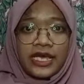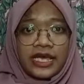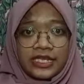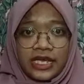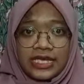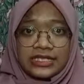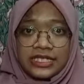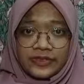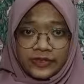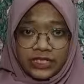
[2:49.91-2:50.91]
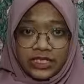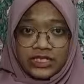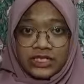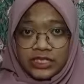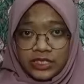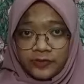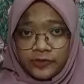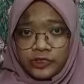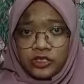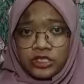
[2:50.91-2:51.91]
and the assessment is the
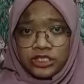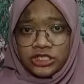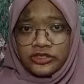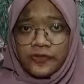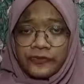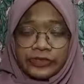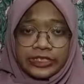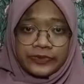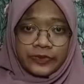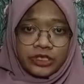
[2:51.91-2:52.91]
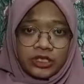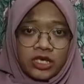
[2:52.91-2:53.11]
precautionary principle.